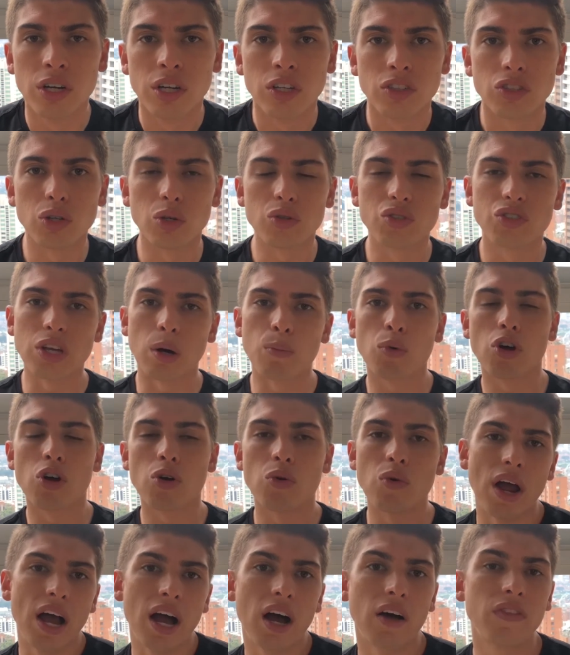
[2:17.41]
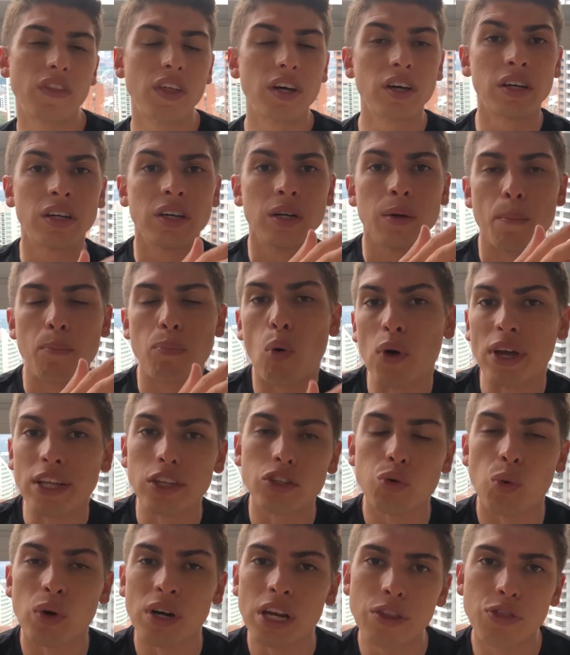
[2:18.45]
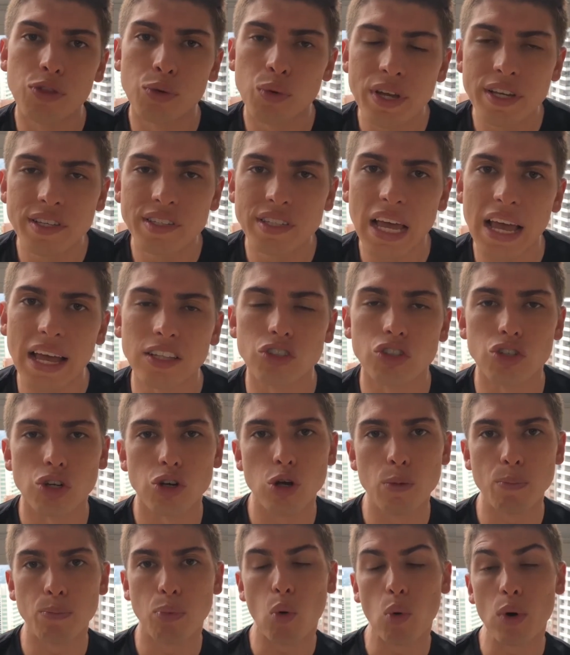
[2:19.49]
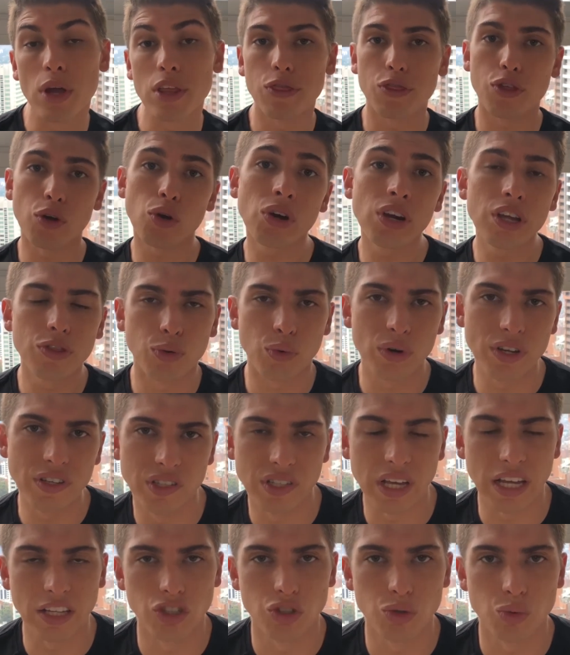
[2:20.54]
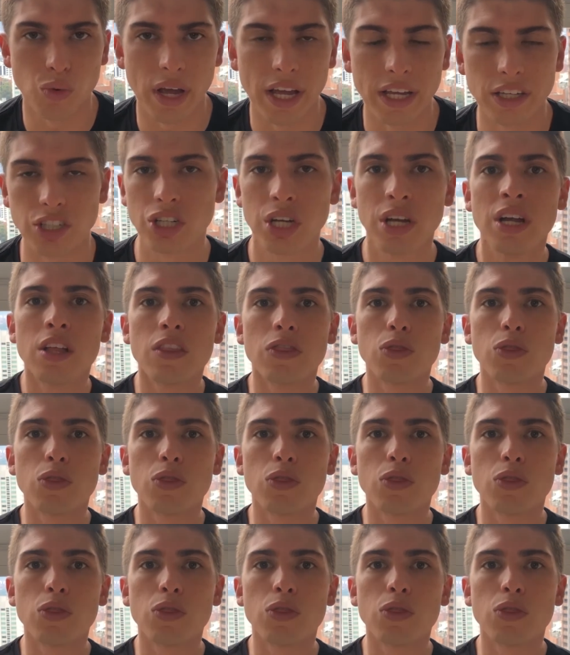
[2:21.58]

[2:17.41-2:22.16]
So somewhere around the 0.23 cents or 0.33 cents range.